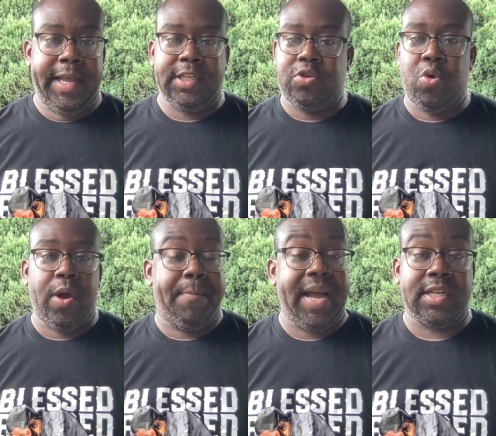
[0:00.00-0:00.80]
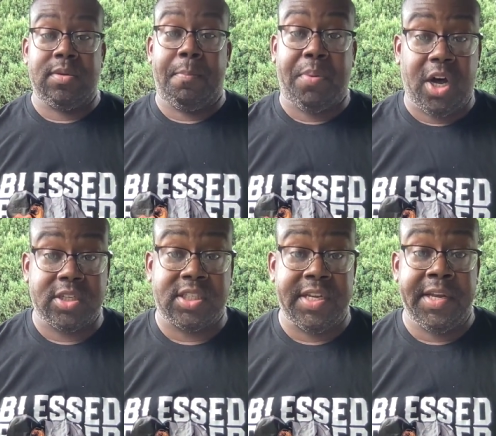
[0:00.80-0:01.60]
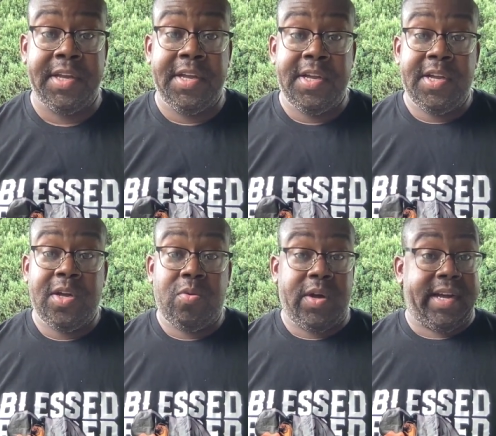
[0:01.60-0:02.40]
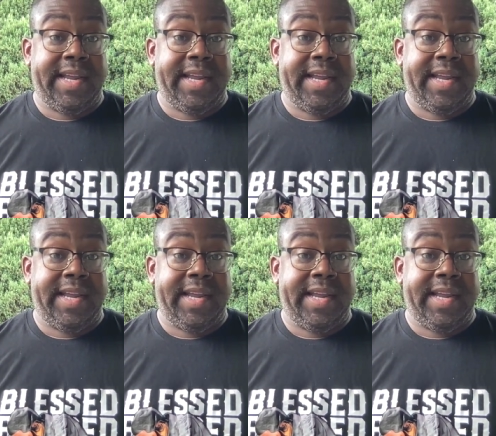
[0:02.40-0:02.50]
is going back to Boston, where